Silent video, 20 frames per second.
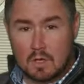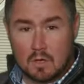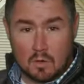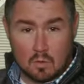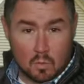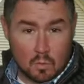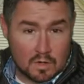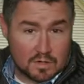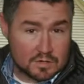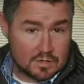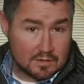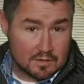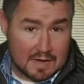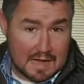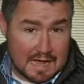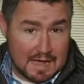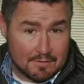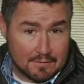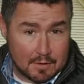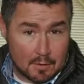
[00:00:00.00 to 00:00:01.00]
Once you
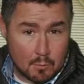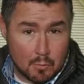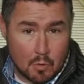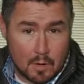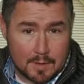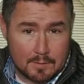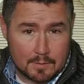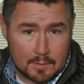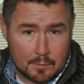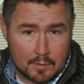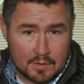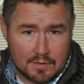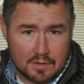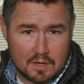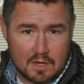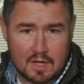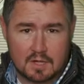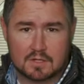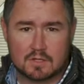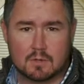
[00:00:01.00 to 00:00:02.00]
have an appointment with a
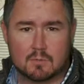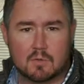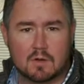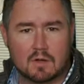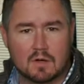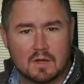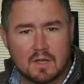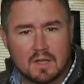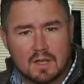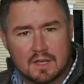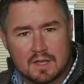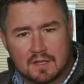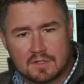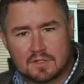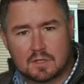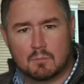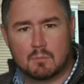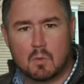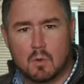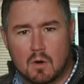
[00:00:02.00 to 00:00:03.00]
customer, it's
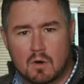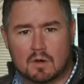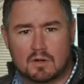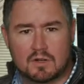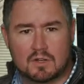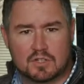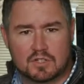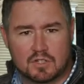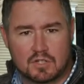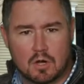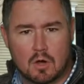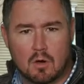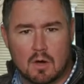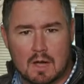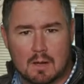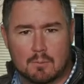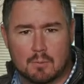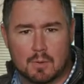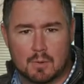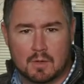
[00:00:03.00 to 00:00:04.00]
important to show
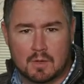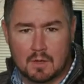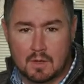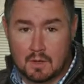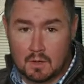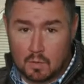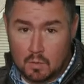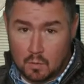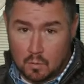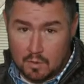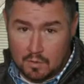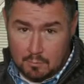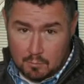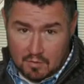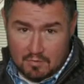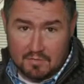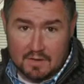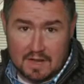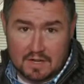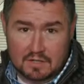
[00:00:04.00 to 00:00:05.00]
up with
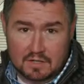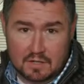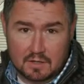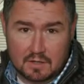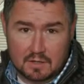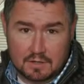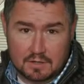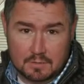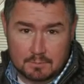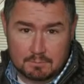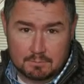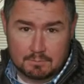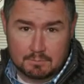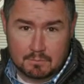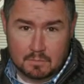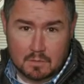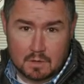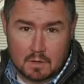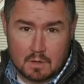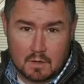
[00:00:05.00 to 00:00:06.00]
professionalism.
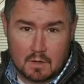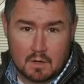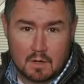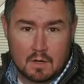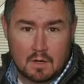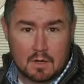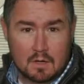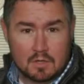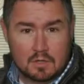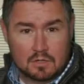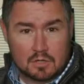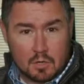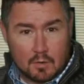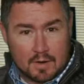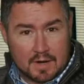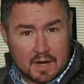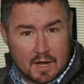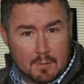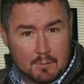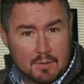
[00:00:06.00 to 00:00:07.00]

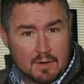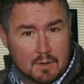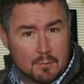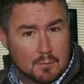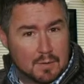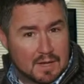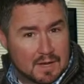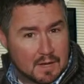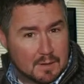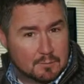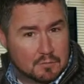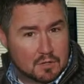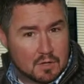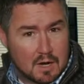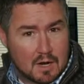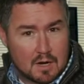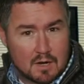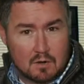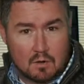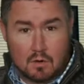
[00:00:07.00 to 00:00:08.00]
Showing up in a pickup
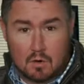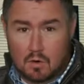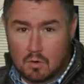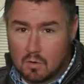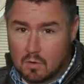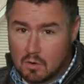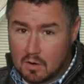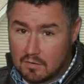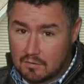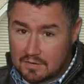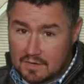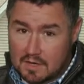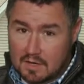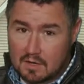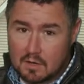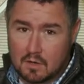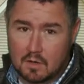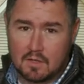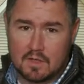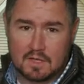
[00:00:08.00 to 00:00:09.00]
truck or a
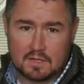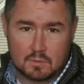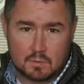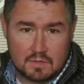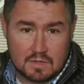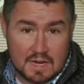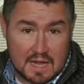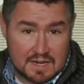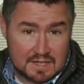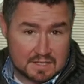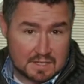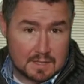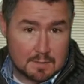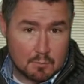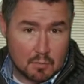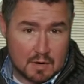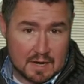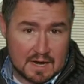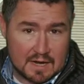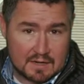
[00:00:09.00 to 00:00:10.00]
vehicle that's nicely
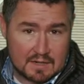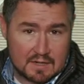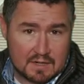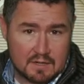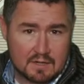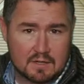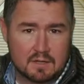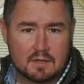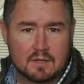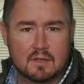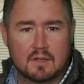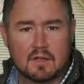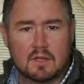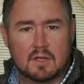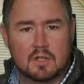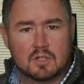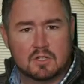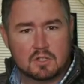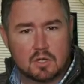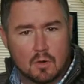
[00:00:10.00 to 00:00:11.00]
branded,
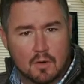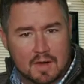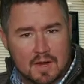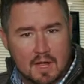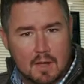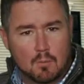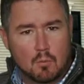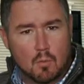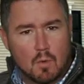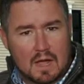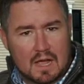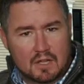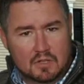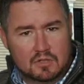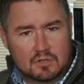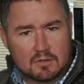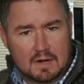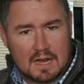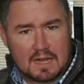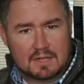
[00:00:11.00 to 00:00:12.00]
showing up well
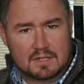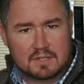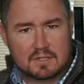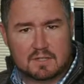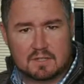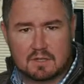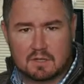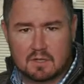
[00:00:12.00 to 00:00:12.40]
dressed,